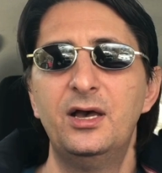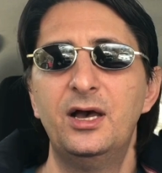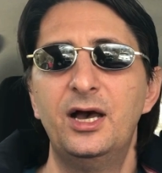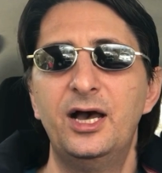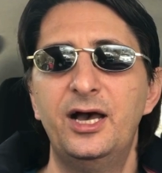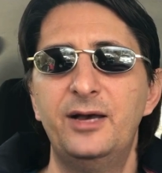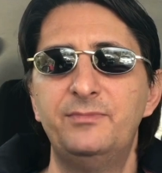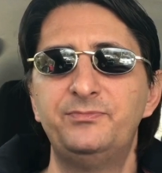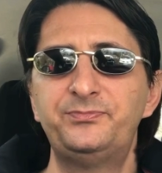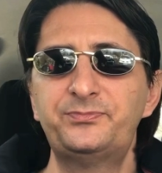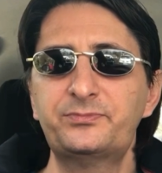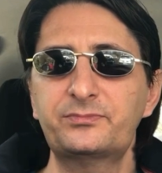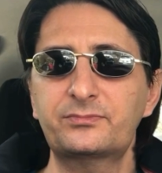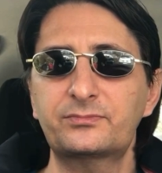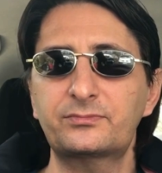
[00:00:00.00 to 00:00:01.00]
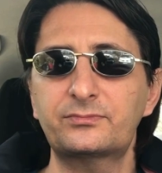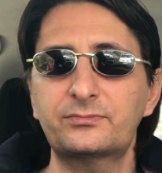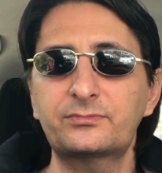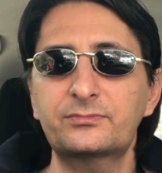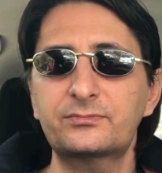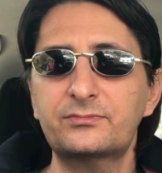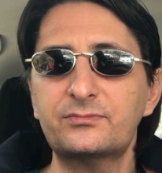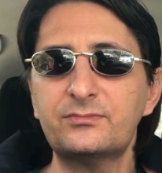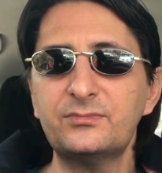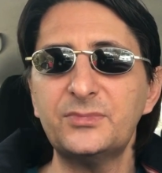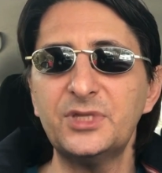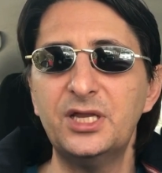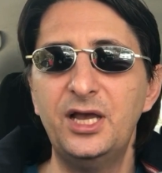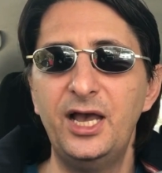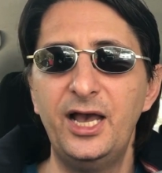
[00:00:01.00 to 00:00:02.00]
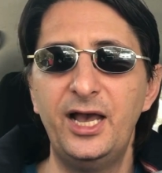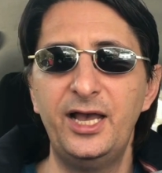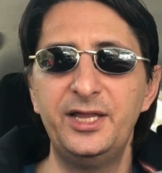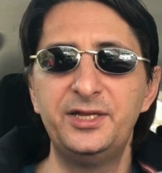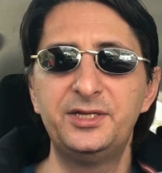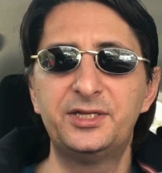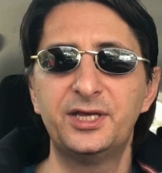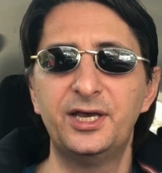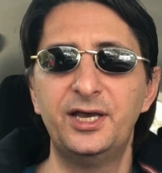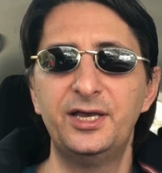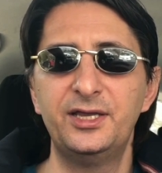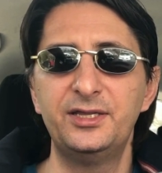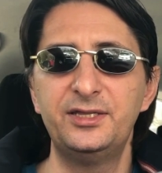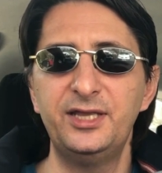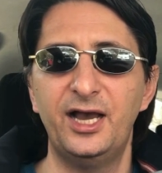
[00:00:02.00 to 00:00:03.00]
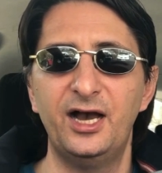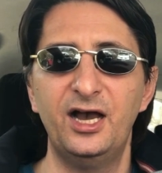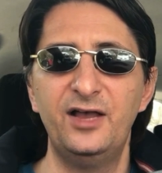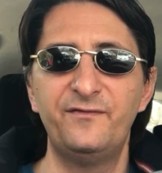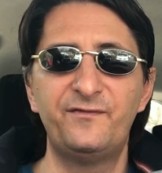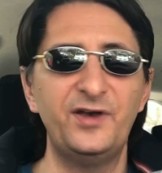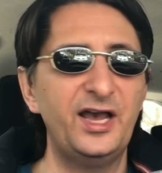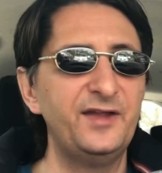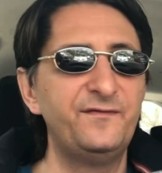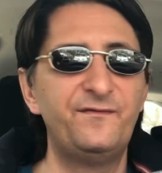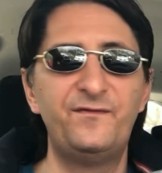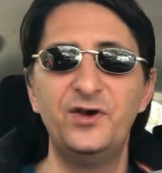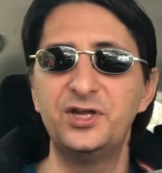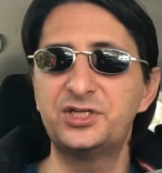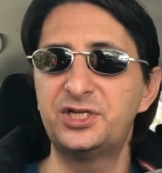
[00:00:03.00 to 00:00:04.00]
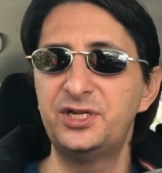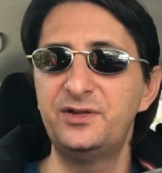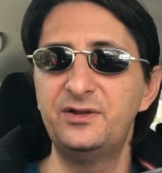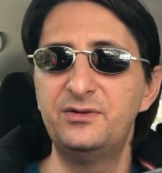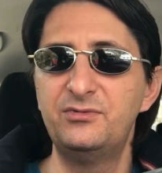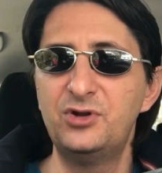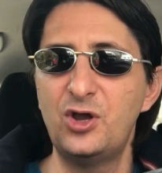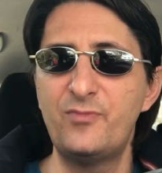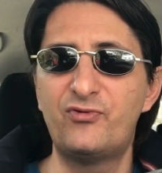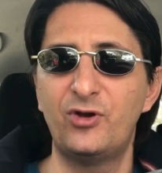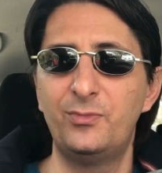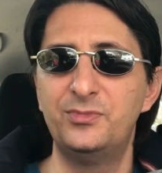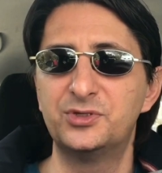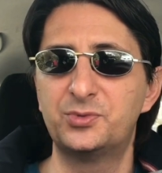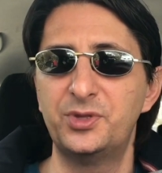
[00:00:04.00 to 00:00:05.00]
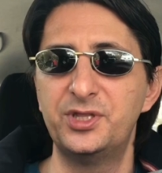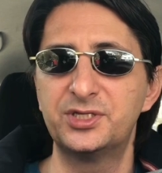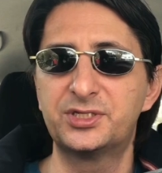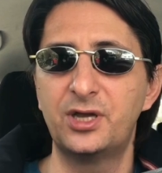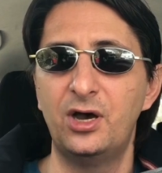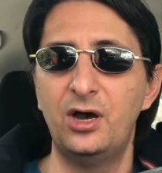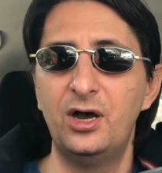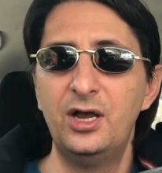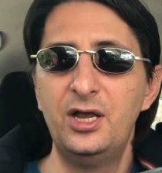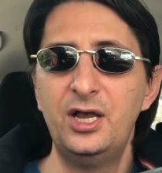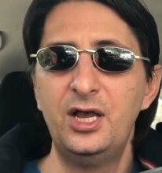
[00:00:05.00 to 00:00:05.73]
I've had virtually no problems with this car.